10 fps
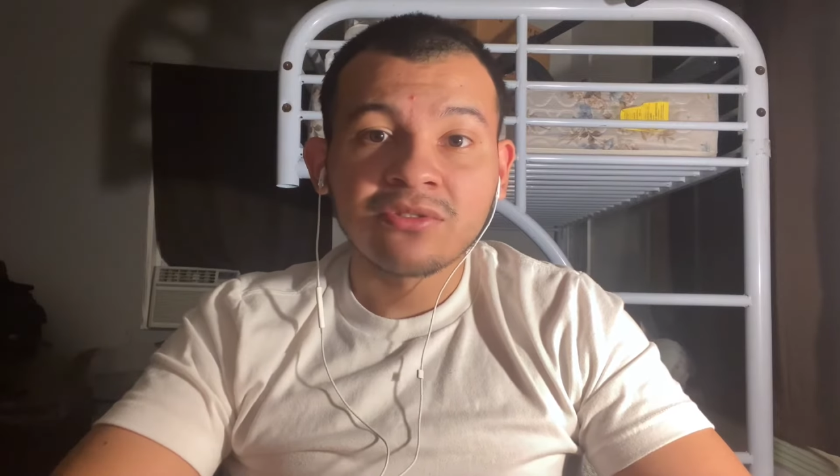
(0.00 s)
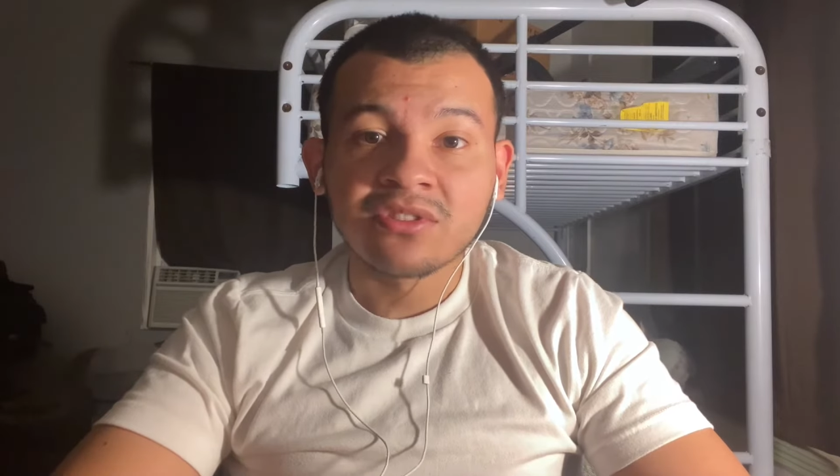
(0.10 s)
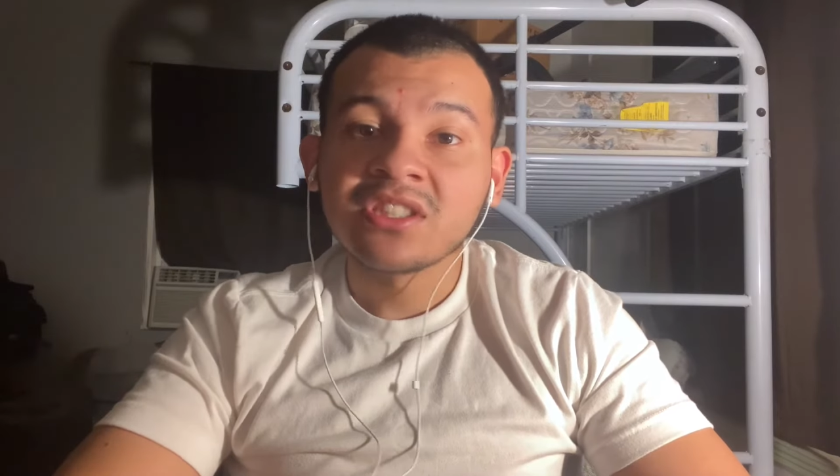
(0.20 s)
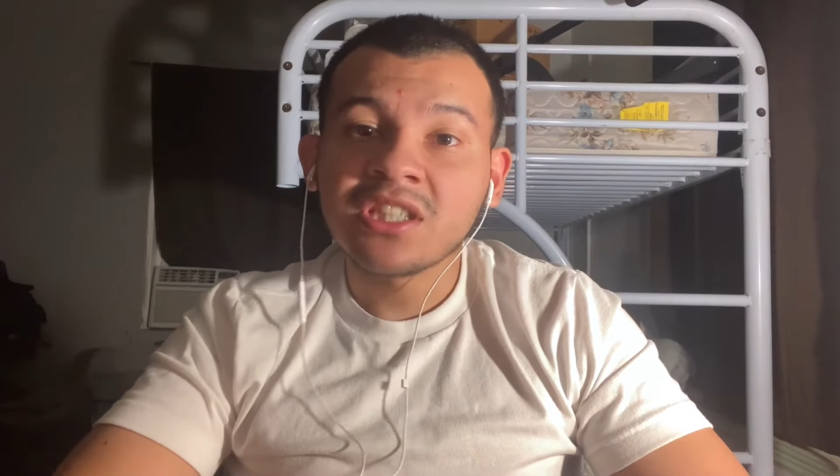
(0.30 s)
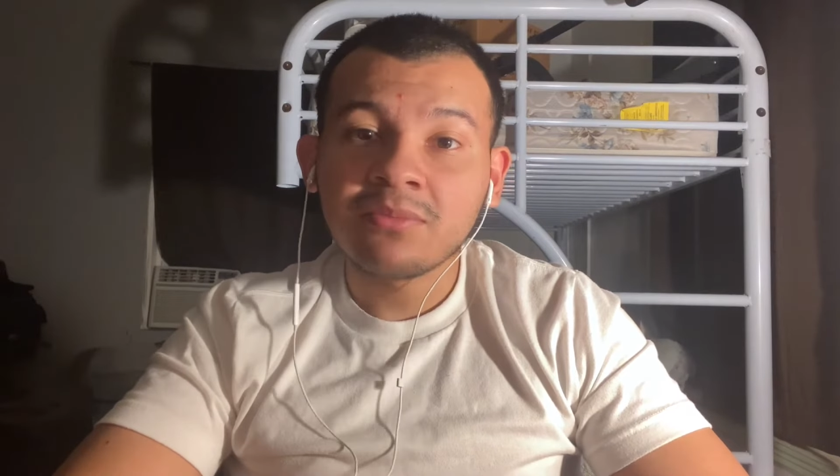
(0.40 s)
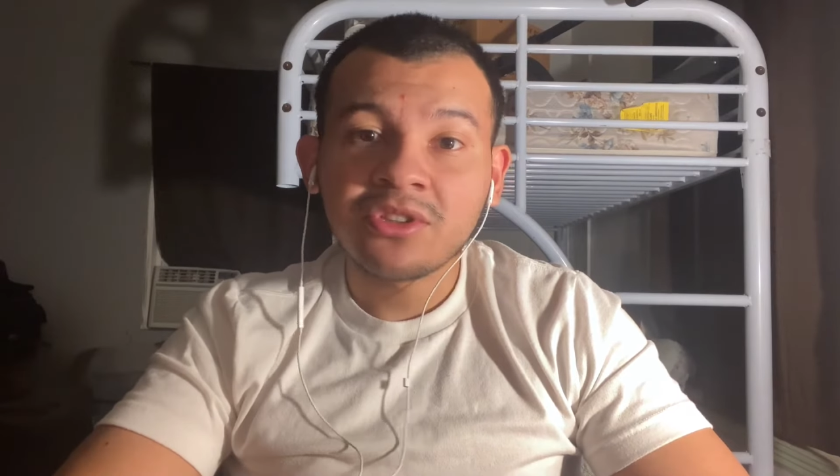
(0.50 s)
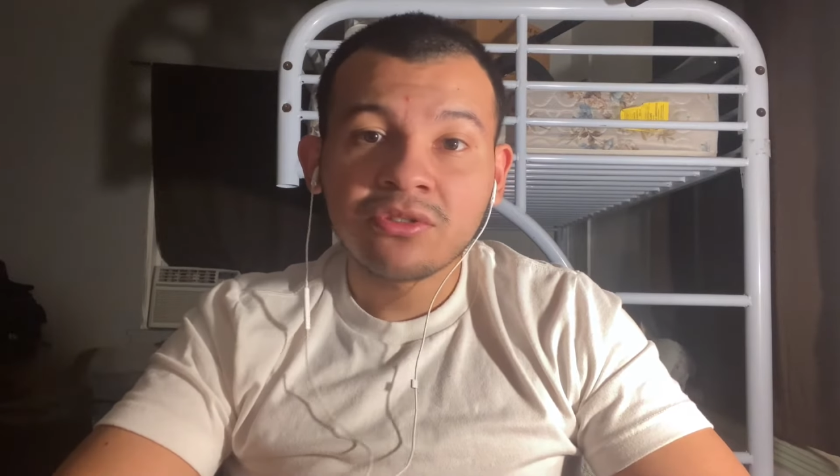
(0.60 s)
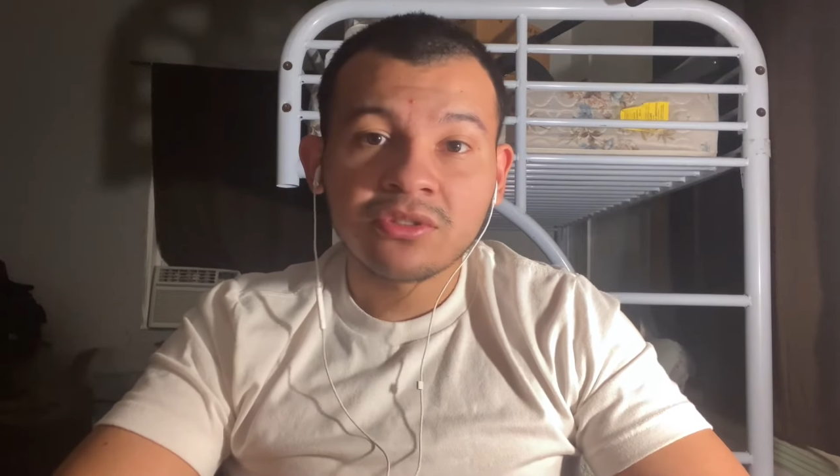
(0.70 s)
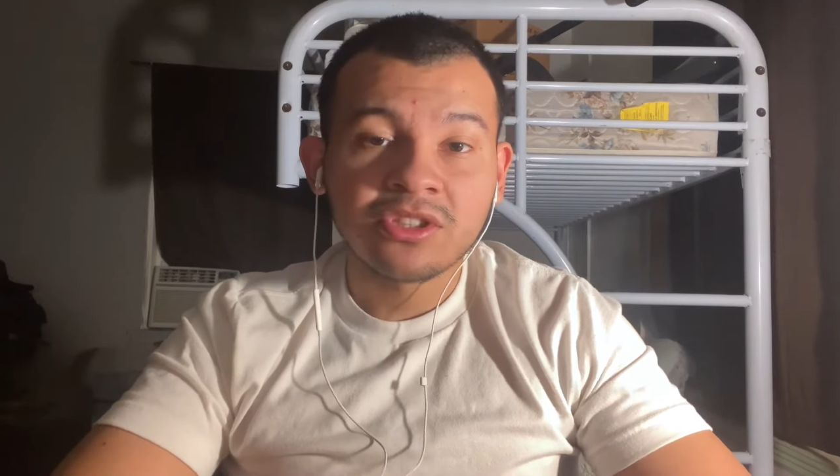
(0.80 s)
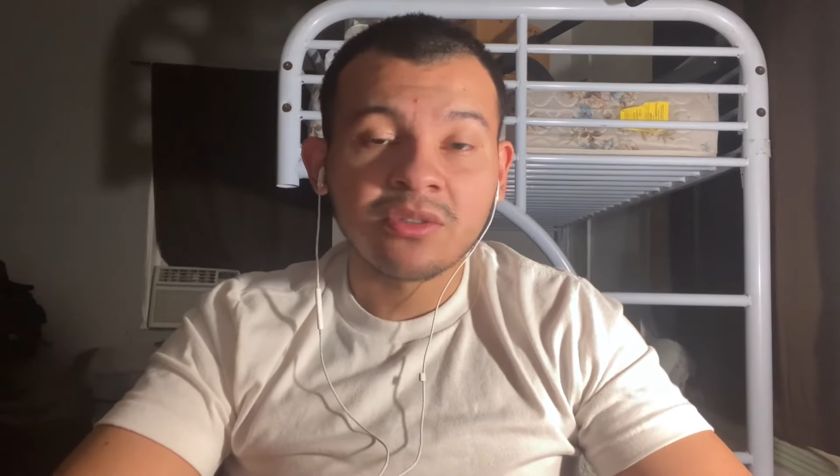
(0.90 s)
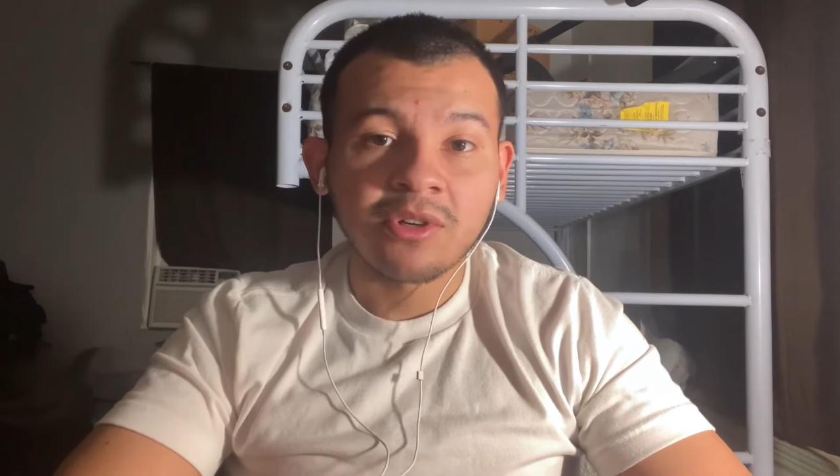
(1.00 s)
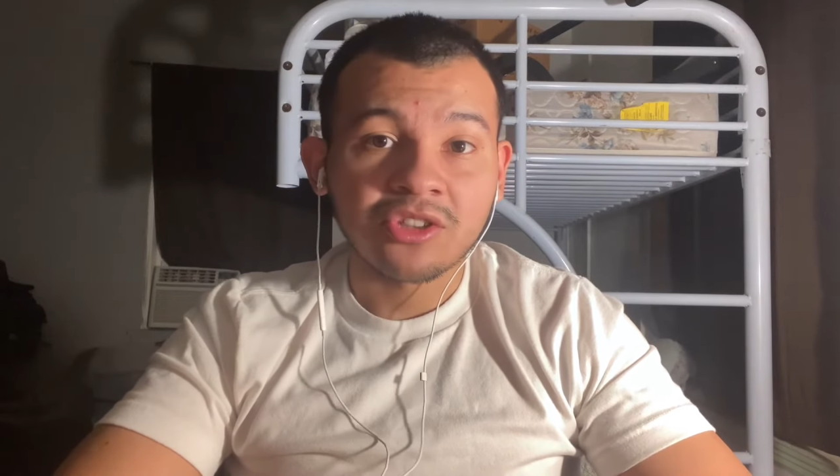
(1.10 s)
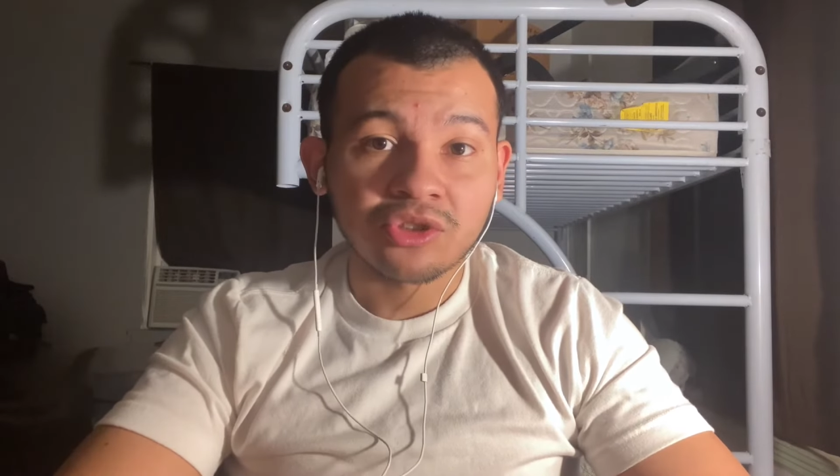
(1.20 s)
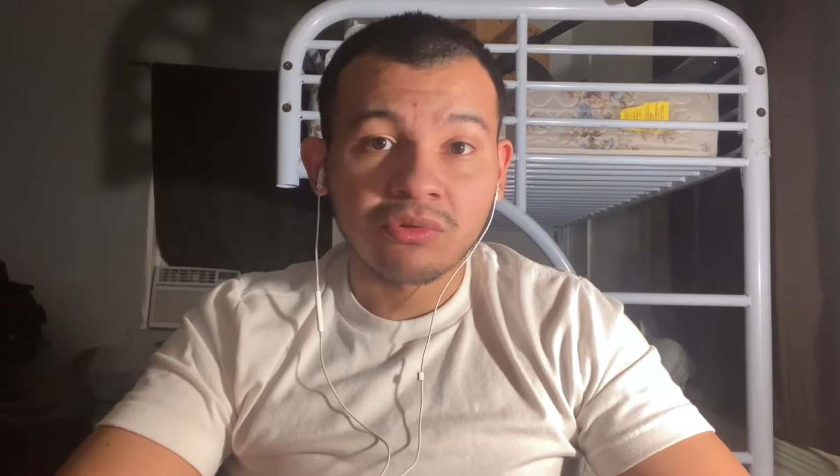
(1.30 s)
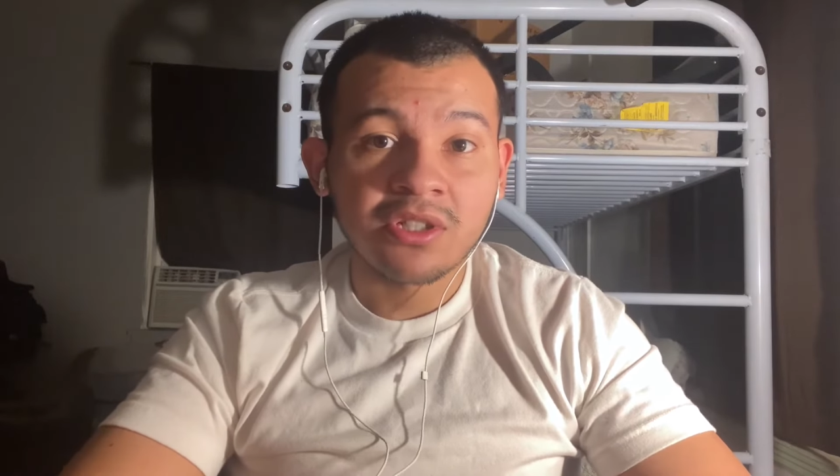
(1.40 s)
to Team YouTube
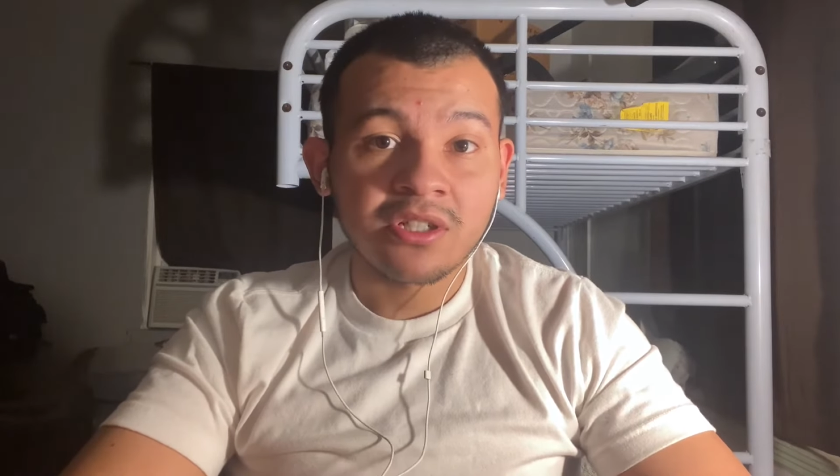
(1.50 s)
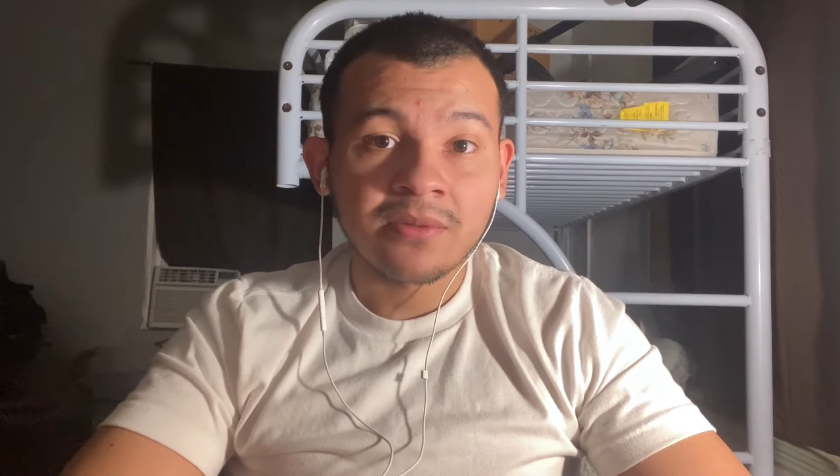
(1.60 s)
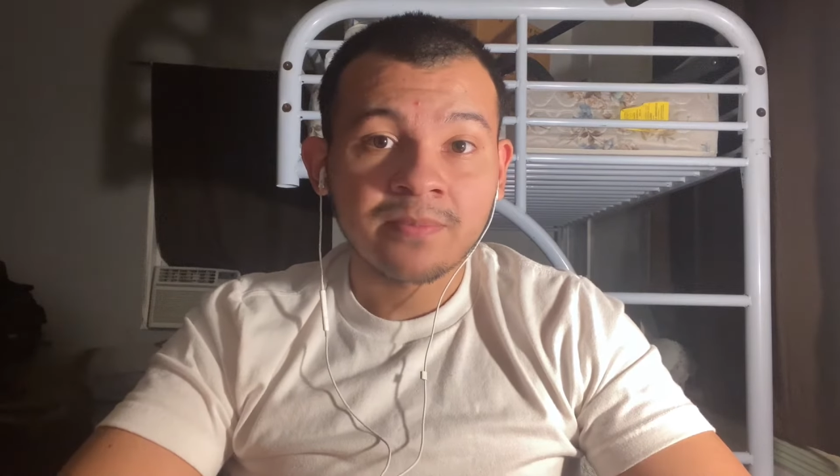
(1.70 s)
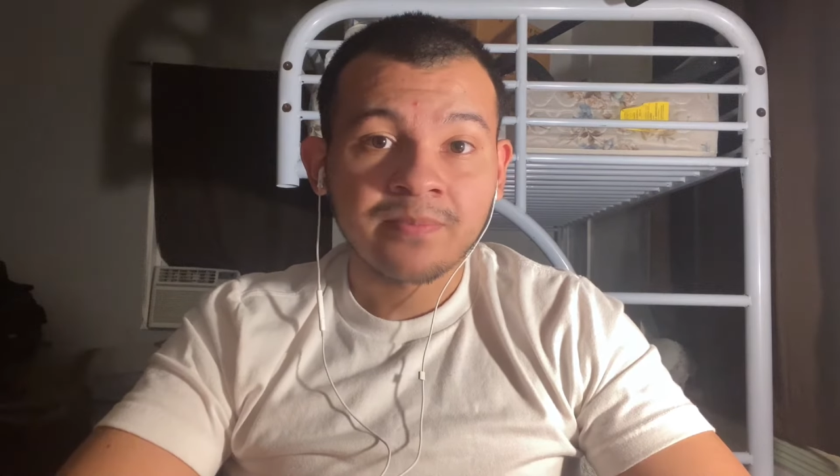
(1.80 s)
on Twitter,